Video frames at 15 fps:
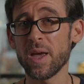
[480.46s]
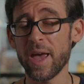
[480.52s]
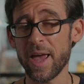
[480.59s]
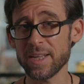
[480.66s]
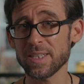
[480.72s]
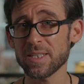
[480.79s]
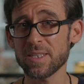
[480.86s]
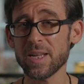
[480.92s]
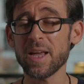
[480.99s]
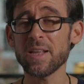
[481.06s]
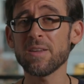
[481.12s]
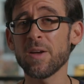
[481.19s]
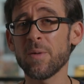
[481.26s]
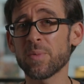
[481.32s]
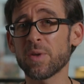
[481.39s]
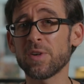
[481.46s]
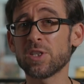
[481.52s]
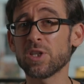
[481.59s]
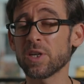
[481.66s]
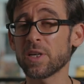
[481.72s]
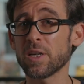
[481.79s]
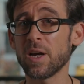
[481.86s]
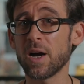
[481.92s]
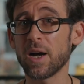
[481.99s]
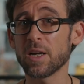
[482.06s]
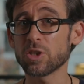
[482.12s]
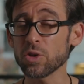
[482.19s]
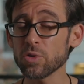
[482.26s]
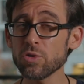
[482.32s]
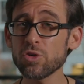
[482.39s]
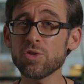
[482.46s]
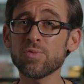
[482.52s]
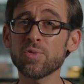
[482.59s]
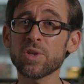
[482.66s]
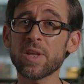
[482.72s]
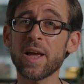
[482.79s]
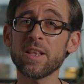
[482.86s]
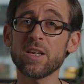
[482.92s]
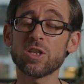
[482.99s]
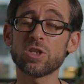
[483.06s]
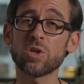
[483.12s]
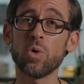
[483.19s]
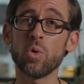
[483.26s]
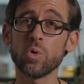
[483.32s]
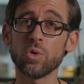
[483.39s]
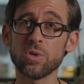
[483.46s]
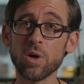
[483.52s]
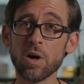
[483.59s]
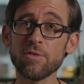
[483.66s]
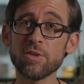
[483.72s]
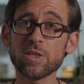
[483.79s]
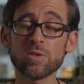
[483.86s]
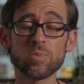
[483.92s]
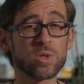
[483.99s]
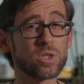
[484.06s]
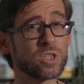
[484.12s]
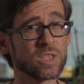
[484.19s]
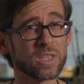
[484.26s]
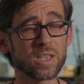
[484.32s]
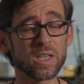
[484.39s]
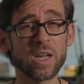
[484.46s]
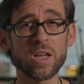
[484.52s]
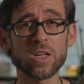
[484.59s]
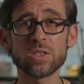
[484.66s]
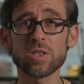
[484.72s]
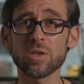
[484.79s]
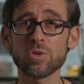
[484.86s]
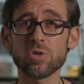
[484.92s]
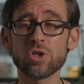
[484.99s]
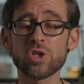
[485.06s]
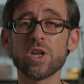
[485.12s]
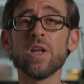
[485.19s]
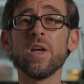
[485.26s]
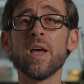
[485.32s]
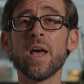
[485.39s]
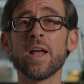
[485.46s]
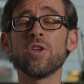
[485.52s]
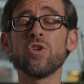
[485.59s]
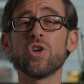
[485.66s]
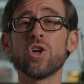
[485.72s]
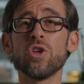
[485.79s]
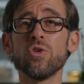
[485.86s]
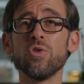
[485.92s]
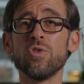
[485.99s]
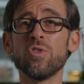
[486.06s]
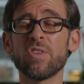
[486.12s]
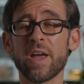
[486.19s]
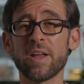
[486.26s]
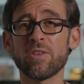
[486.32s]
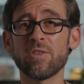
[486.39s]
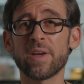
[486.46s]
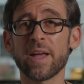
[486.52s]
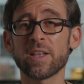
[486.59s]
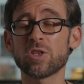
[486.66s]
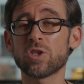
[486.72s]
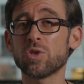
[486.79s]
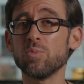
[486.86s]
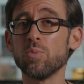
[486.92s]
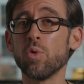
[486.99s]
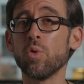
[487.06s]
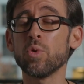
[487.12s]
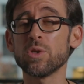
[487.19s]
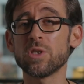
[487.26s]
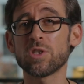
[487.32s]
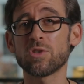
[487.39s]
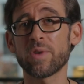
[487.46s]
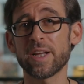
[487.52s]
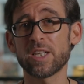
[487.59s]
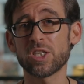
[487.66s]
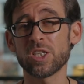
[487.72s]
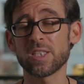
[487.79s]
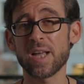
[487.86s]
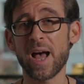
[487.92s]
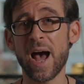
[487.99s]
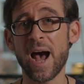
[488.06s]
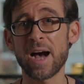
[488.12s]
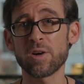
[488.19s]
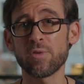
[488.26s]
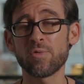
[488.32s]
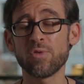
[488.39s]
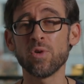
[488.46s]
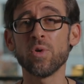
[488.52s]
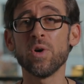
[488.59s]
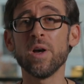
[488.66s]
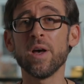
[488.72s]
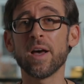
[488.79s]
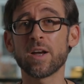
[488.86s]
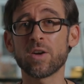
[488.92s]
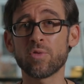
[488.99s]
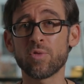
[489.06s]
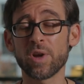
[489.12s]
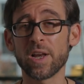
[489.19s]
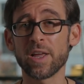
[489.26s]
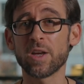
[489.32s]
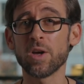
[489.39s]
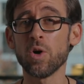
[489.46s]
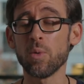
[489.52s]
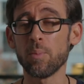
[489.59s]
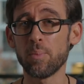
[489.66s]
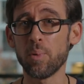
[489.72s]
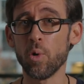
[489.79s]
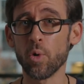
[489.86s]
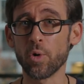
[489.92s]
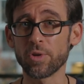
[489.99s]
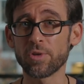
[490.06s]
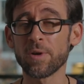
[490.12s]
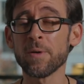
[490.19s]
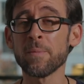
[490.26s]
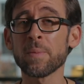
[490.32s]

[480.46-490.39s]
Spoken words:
As I said, there is a solution for that, it's called Novus, which is a cleaning solution, and you can use that to get small scratches out of your acrylic port.